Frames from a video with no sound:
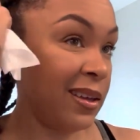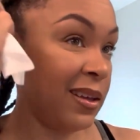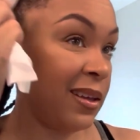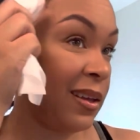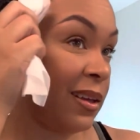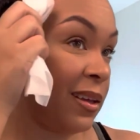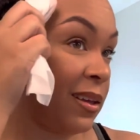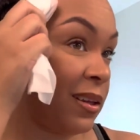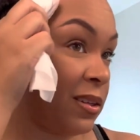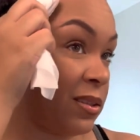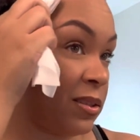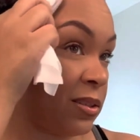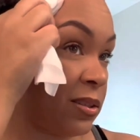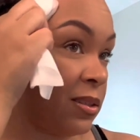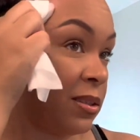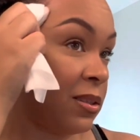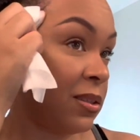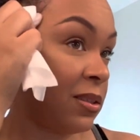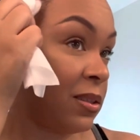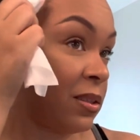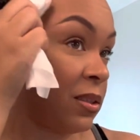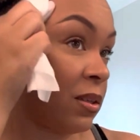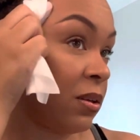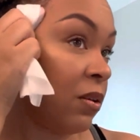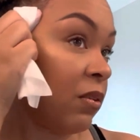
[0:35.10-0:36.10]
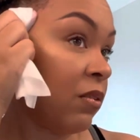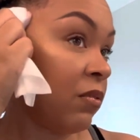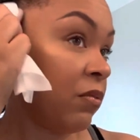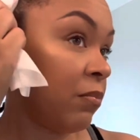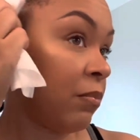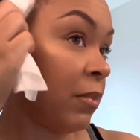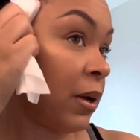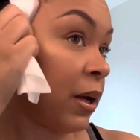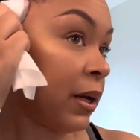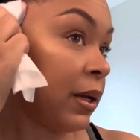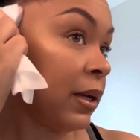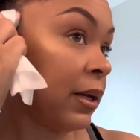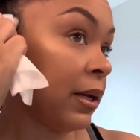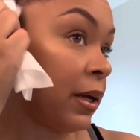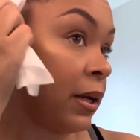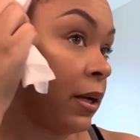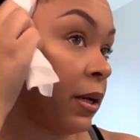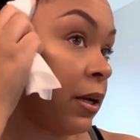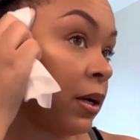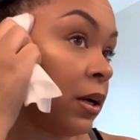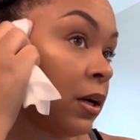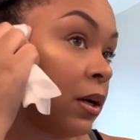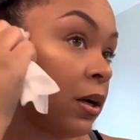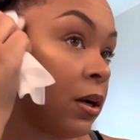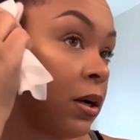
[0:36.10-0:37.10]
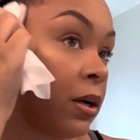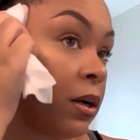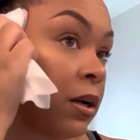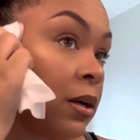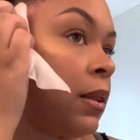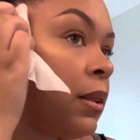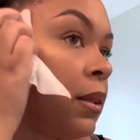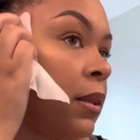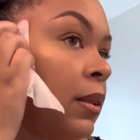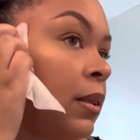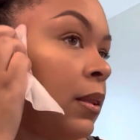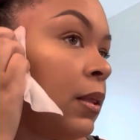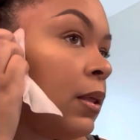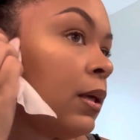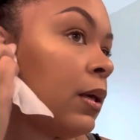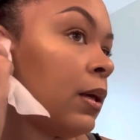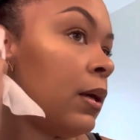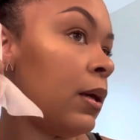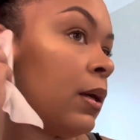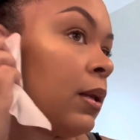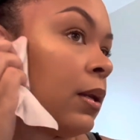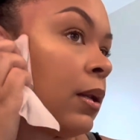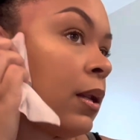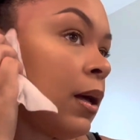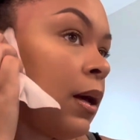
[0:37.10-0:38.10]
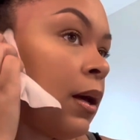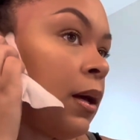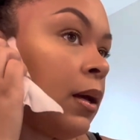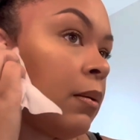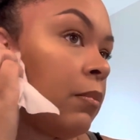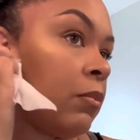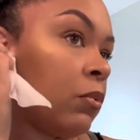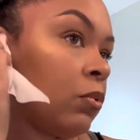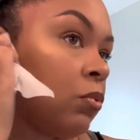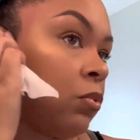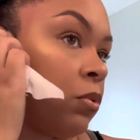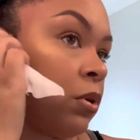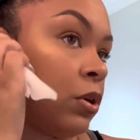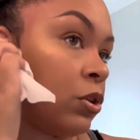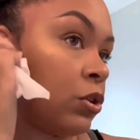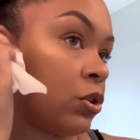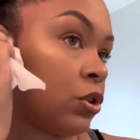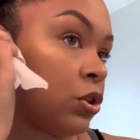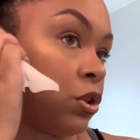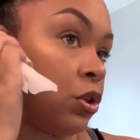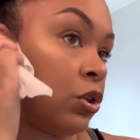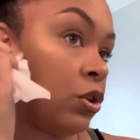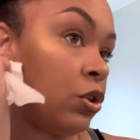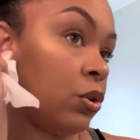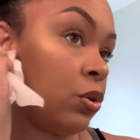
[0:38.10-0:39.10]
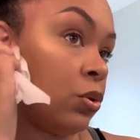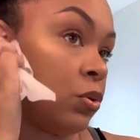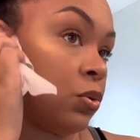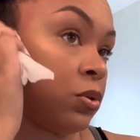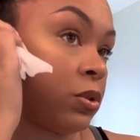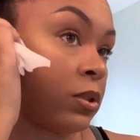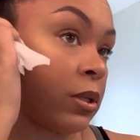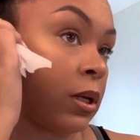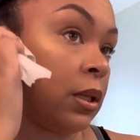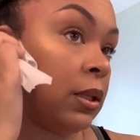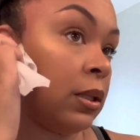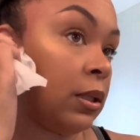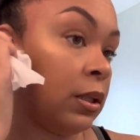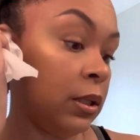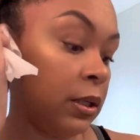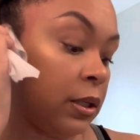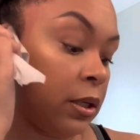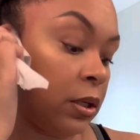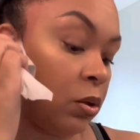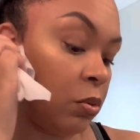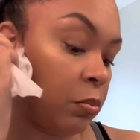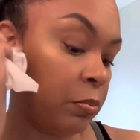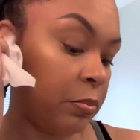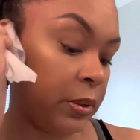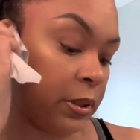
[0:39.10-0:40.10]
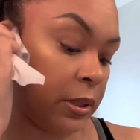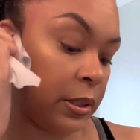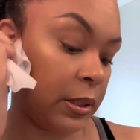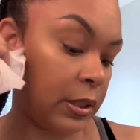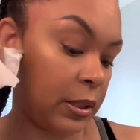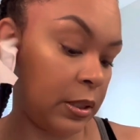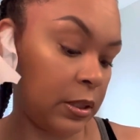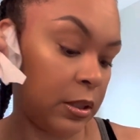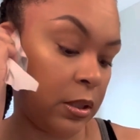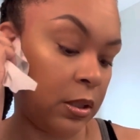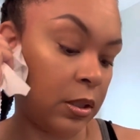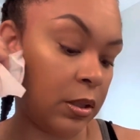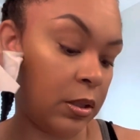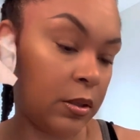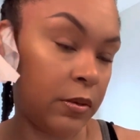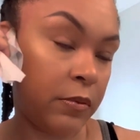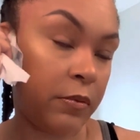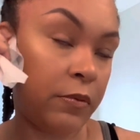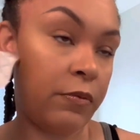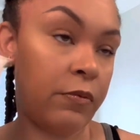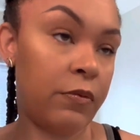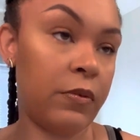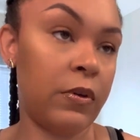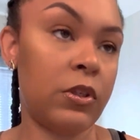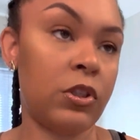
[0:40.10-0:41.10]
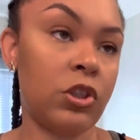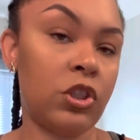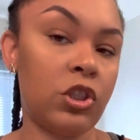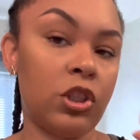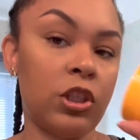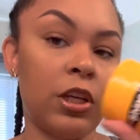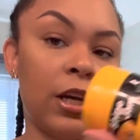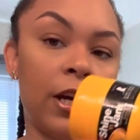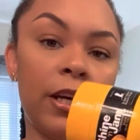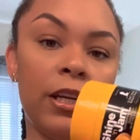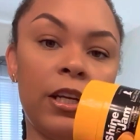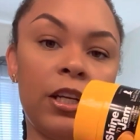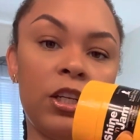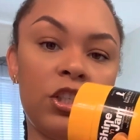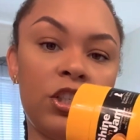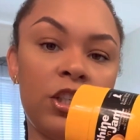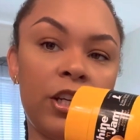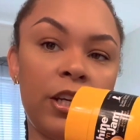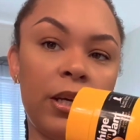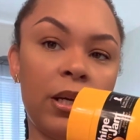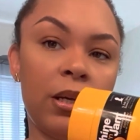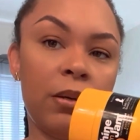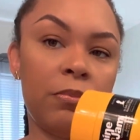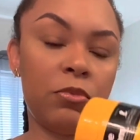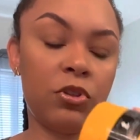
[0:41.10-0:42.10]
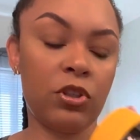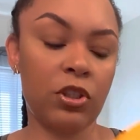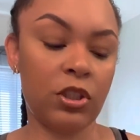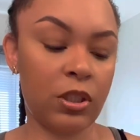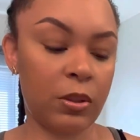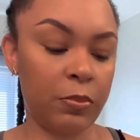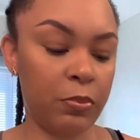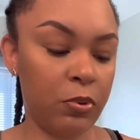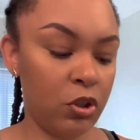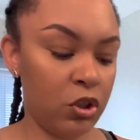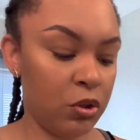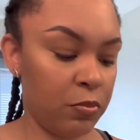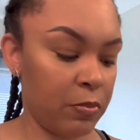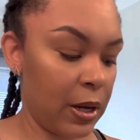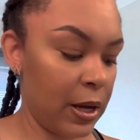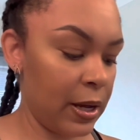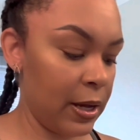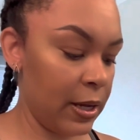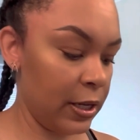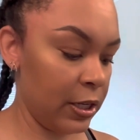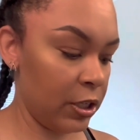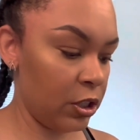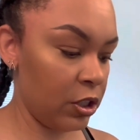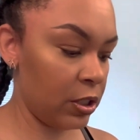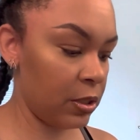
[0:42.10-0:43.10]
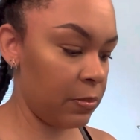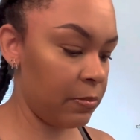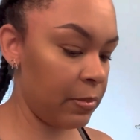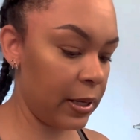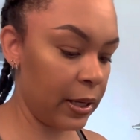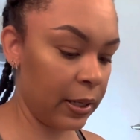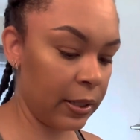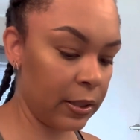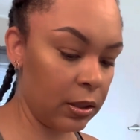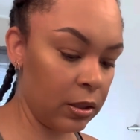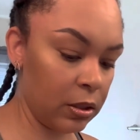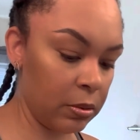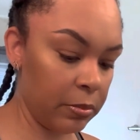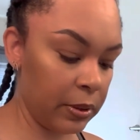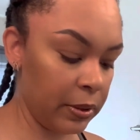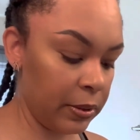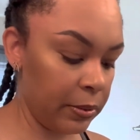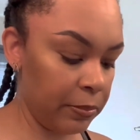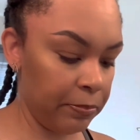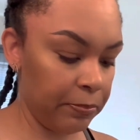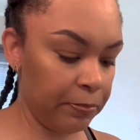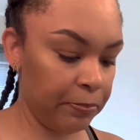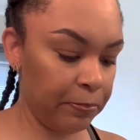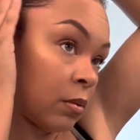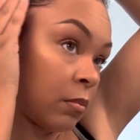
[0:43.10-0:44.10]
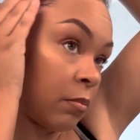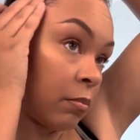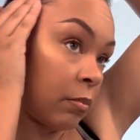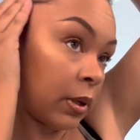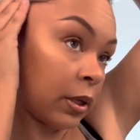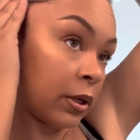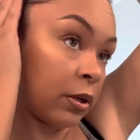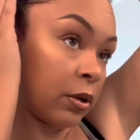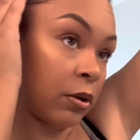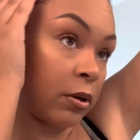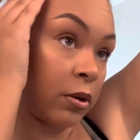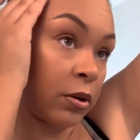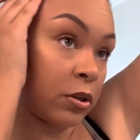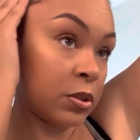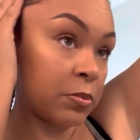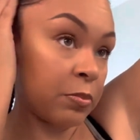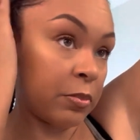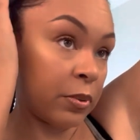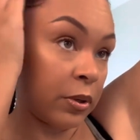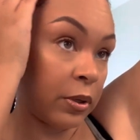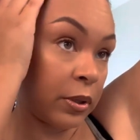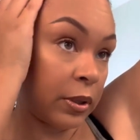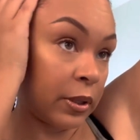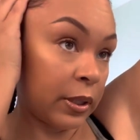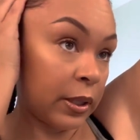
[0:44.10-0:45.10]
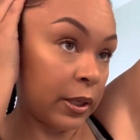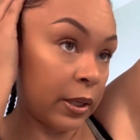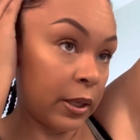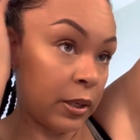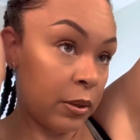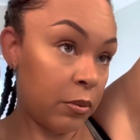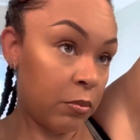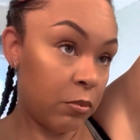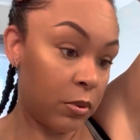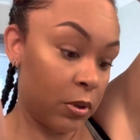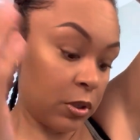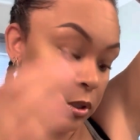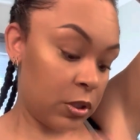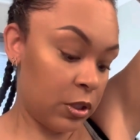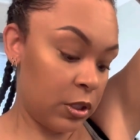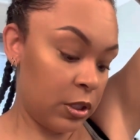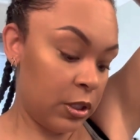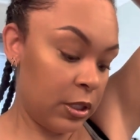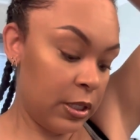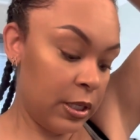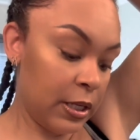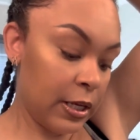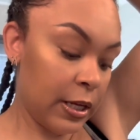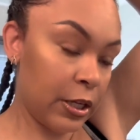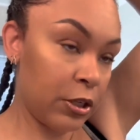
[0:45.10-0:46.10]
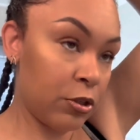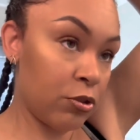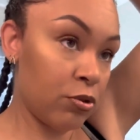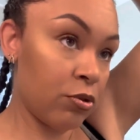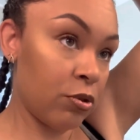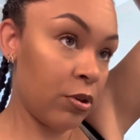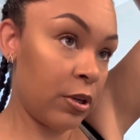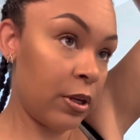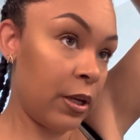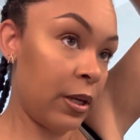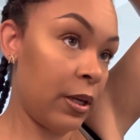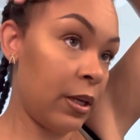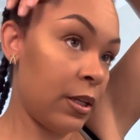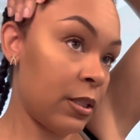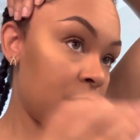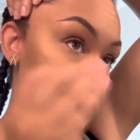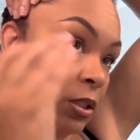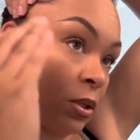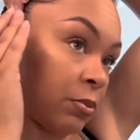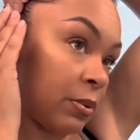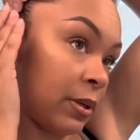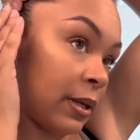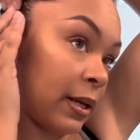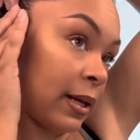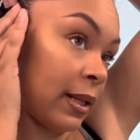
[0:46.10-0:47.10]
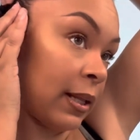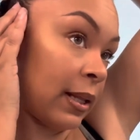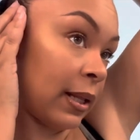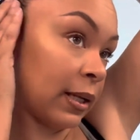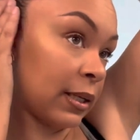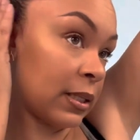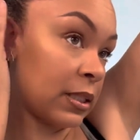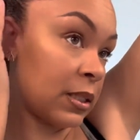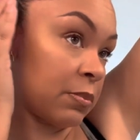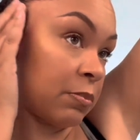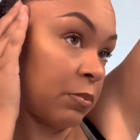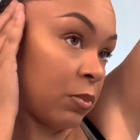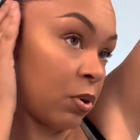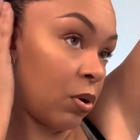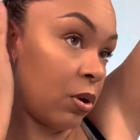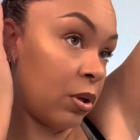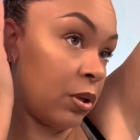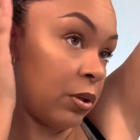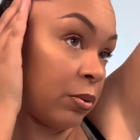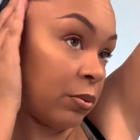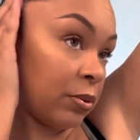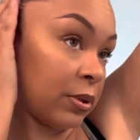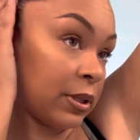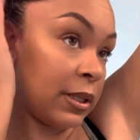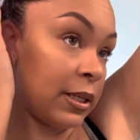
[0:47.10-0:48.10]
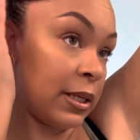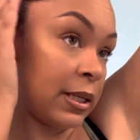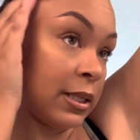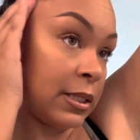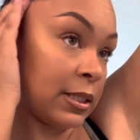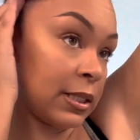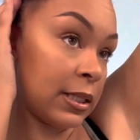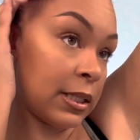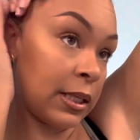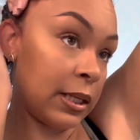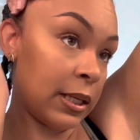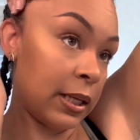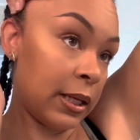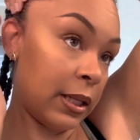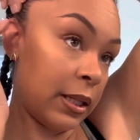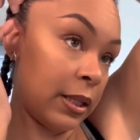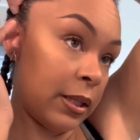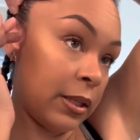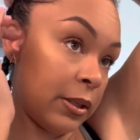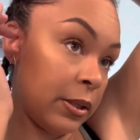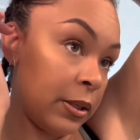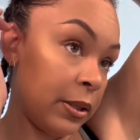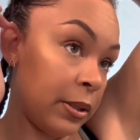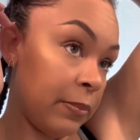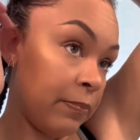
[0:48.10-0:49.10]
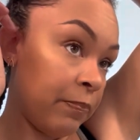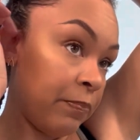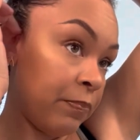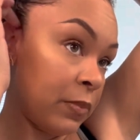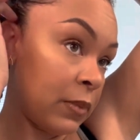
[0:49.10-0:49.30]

edges of my hair. And then I am going to use a little bit of Shine and Jam just to push my edges back a little bit. My daughter's birthday was yesterday and so we had like a small little get together